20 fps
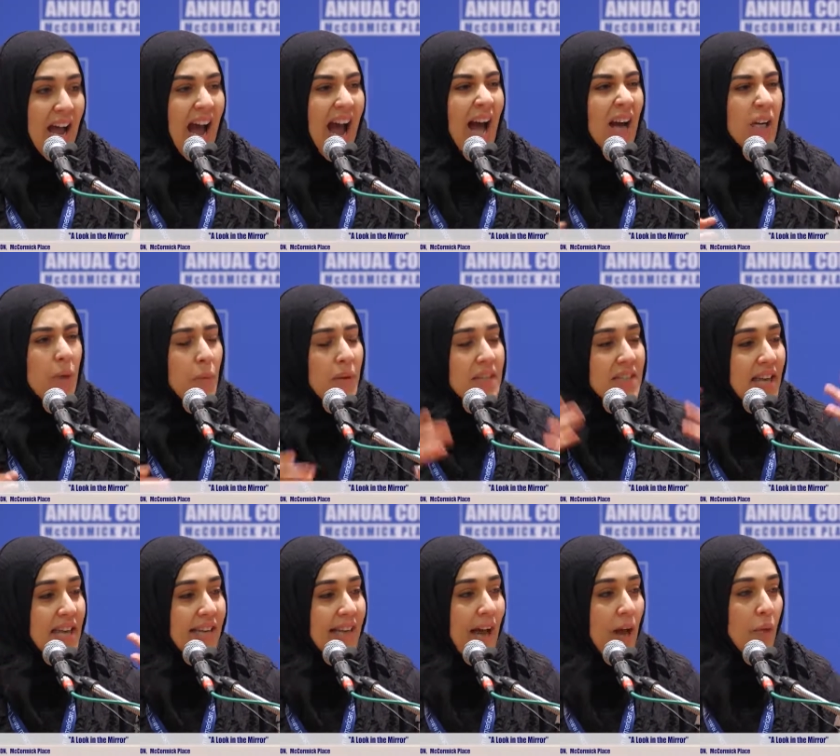How can we
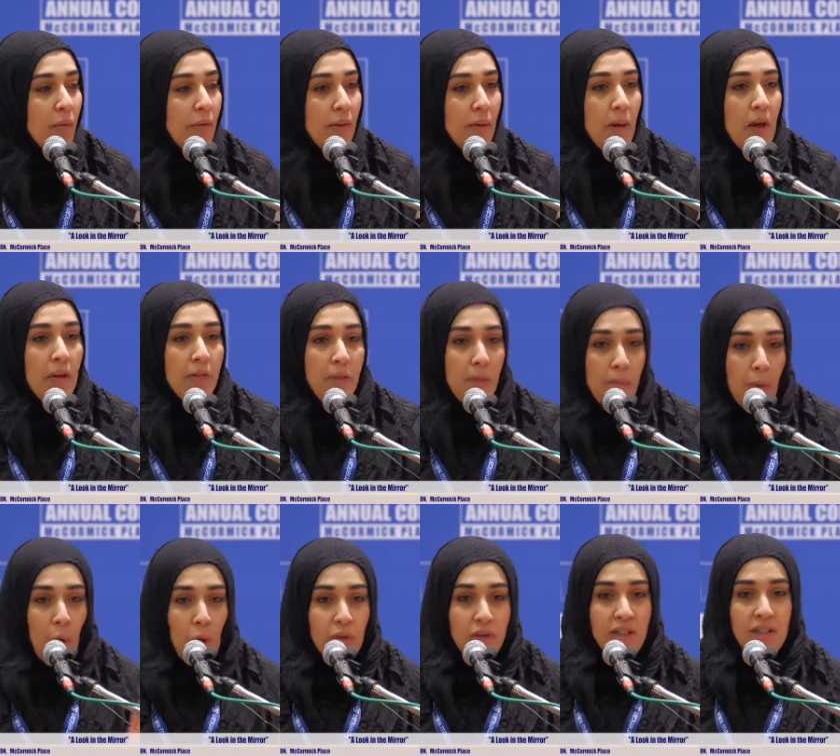take out the, the
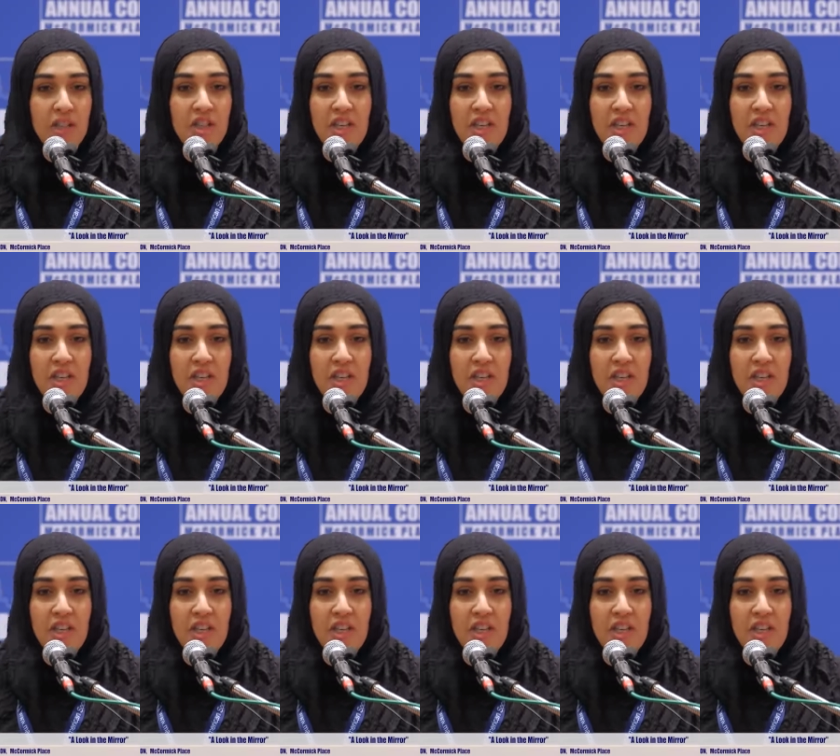molded